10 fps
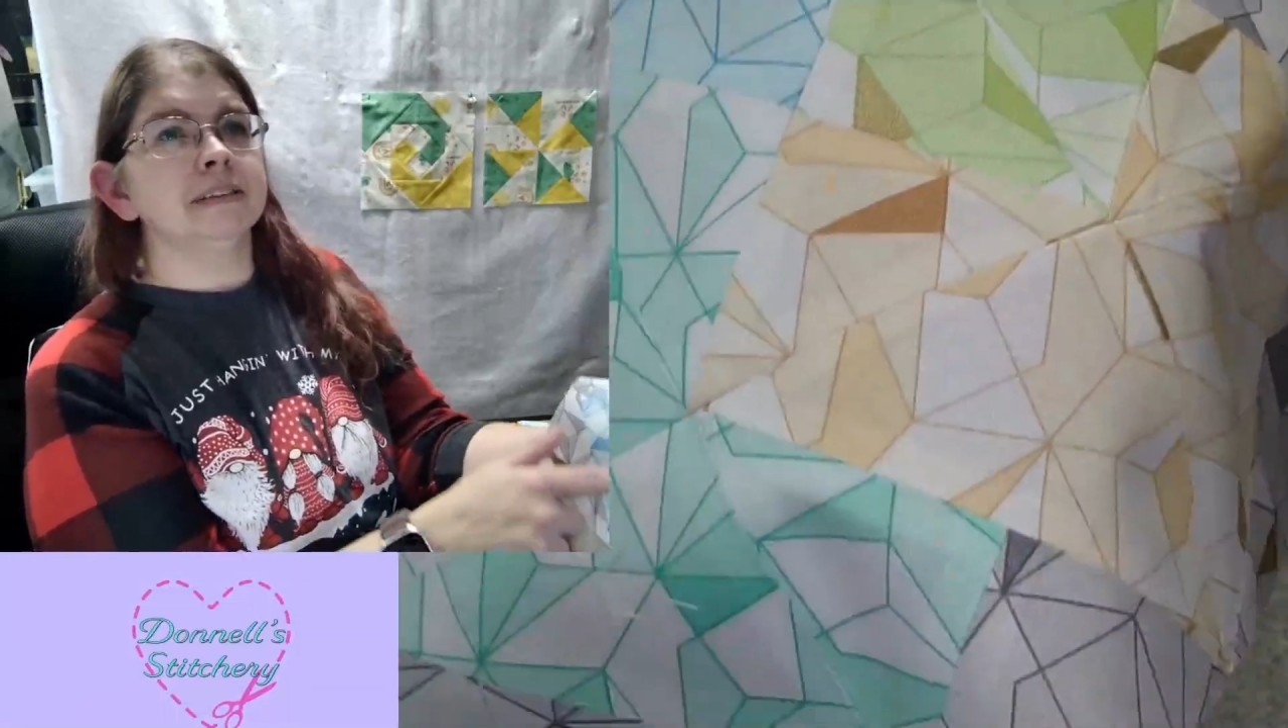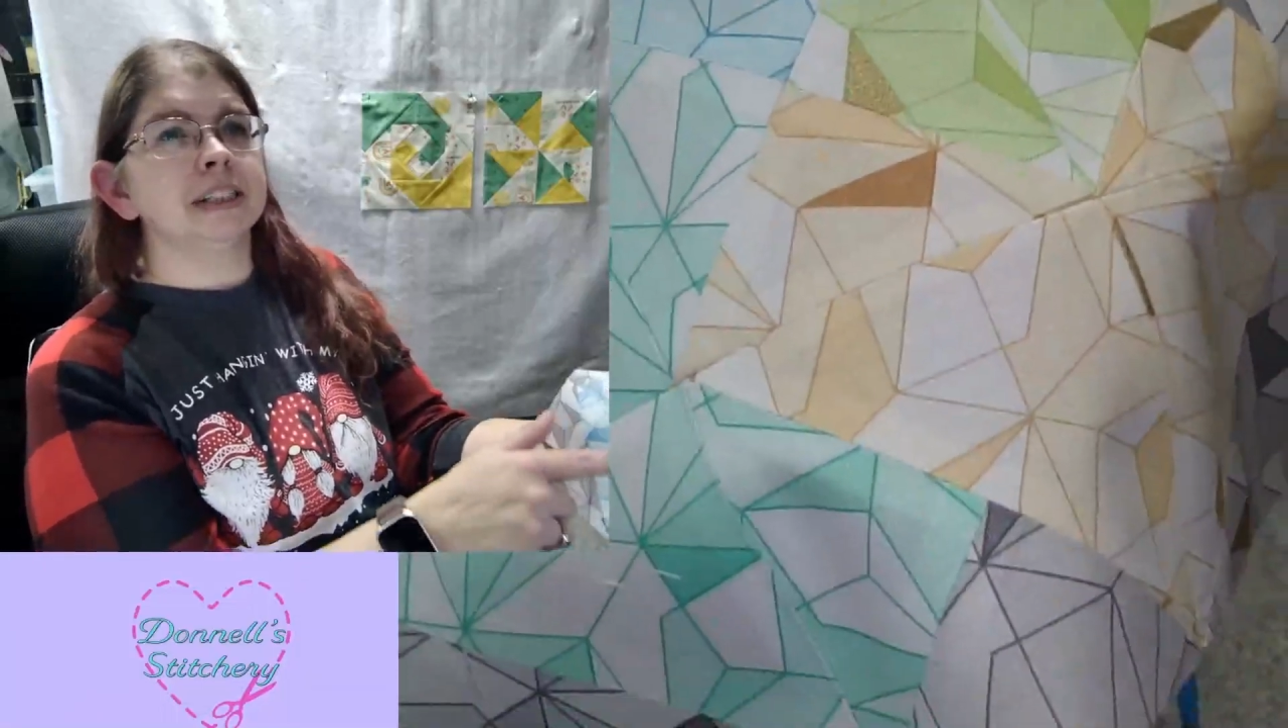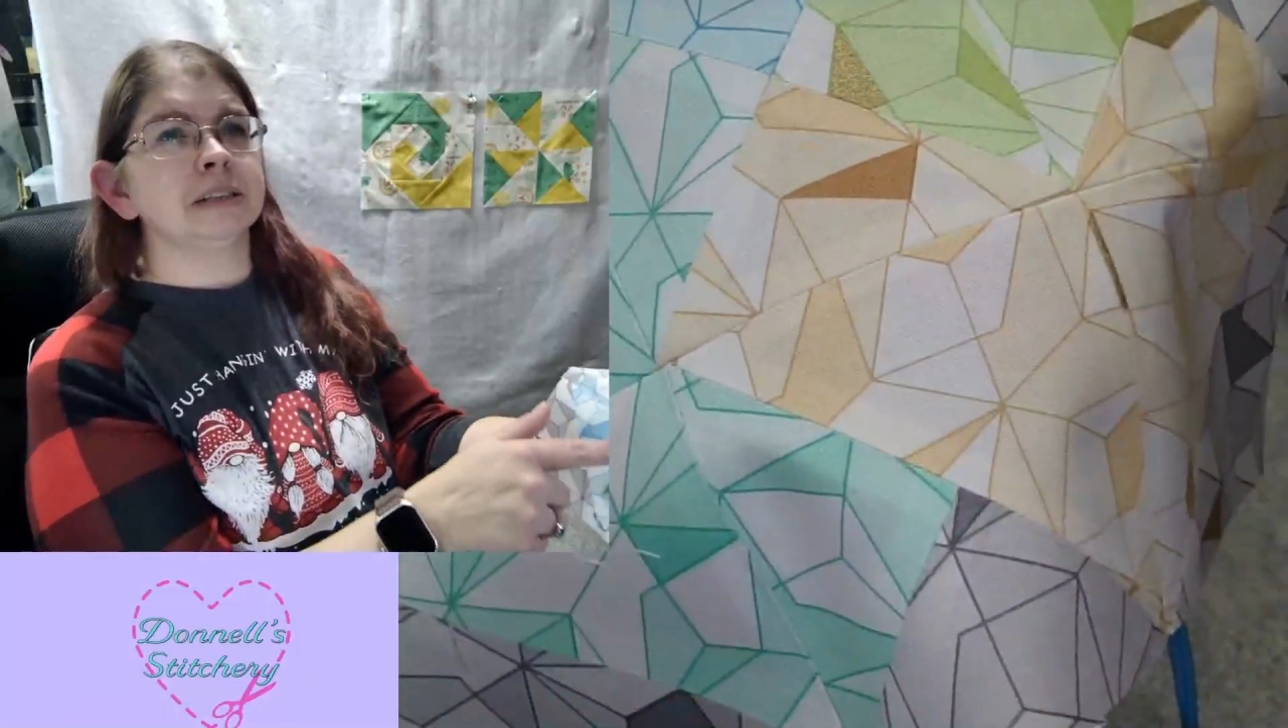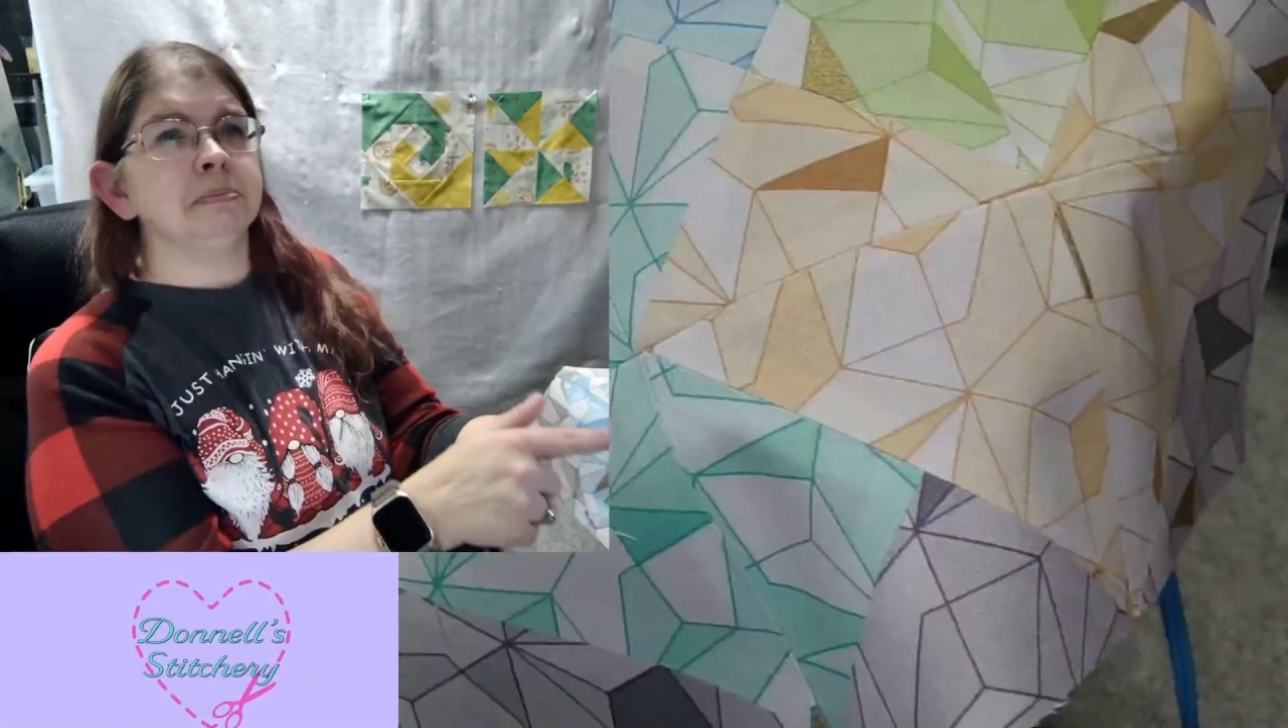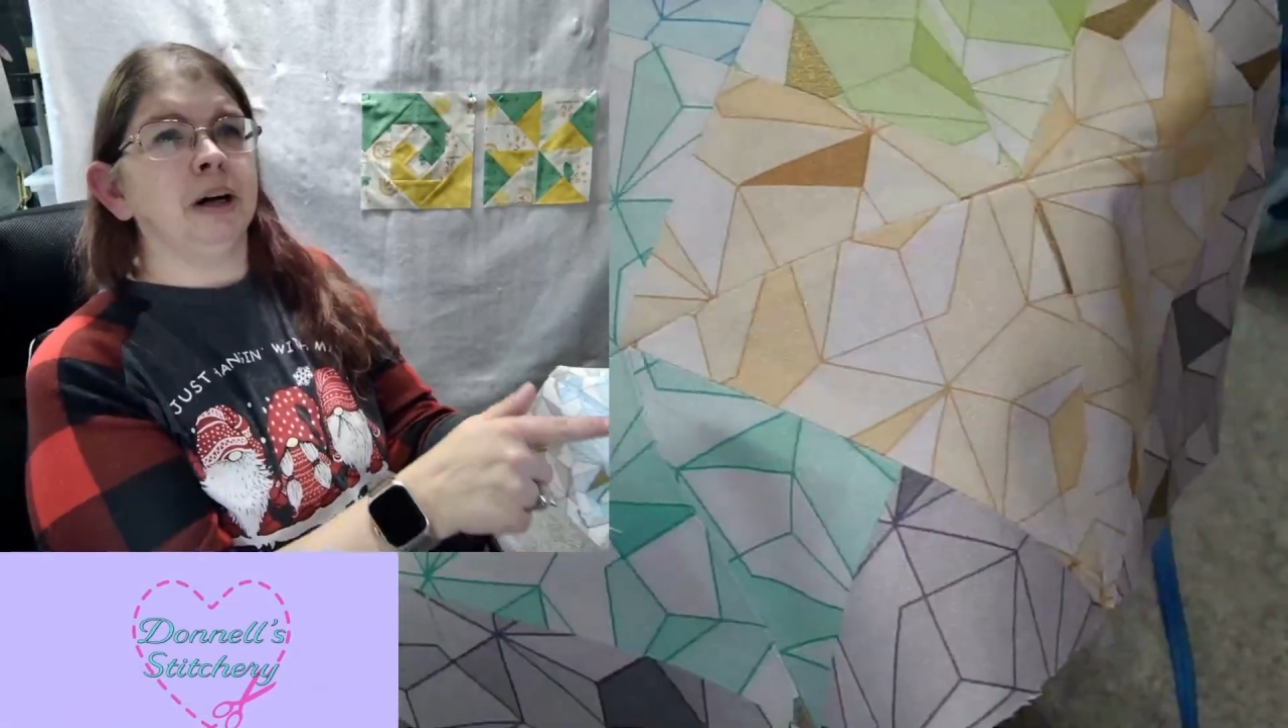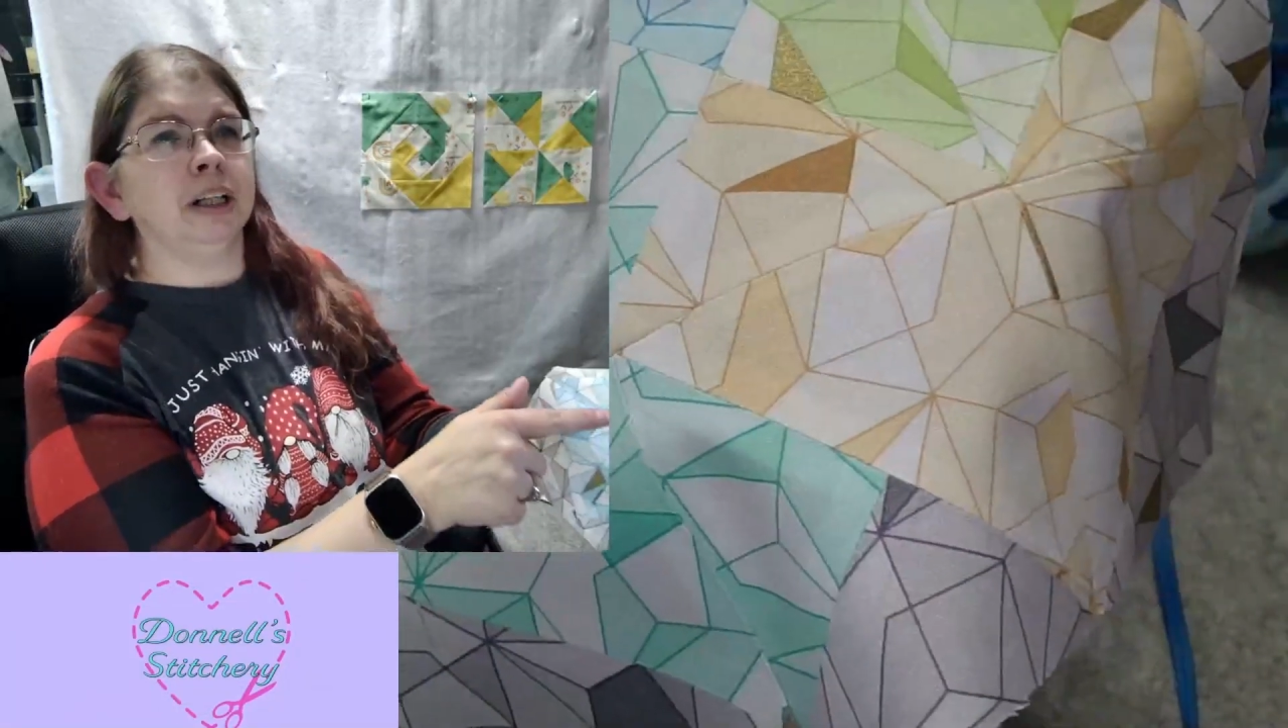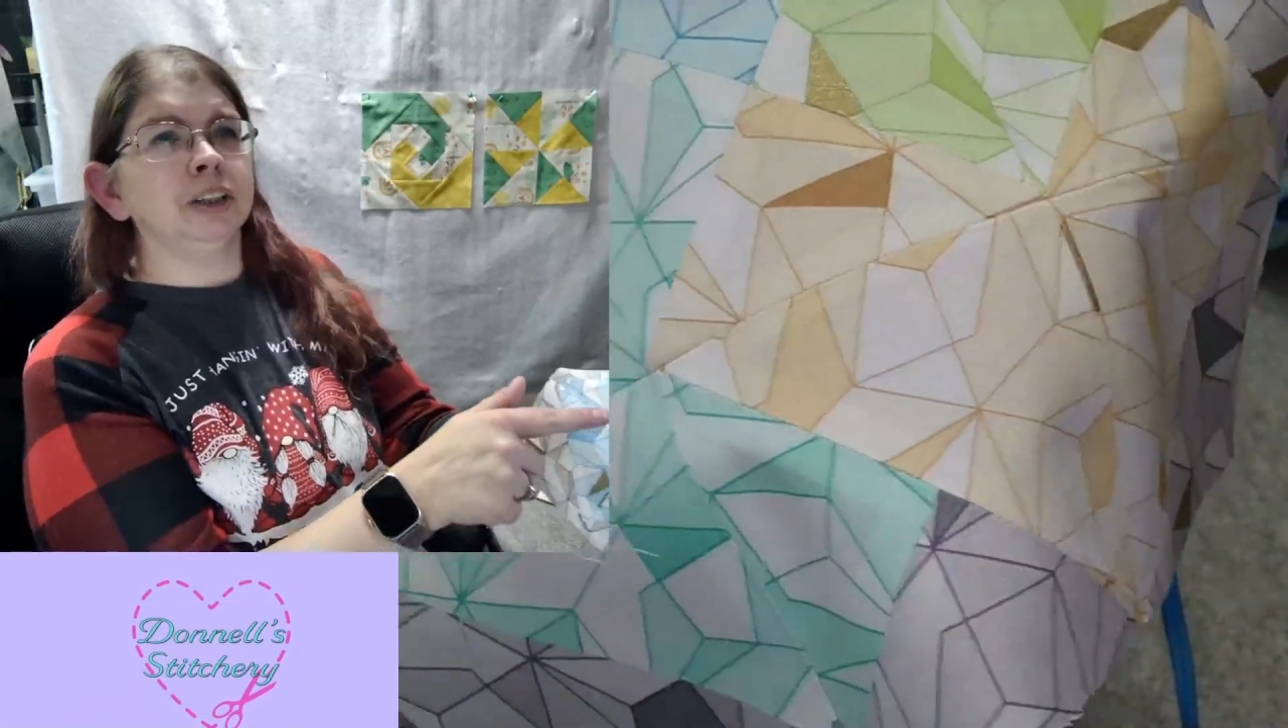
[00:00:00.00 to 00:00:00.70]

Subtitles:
small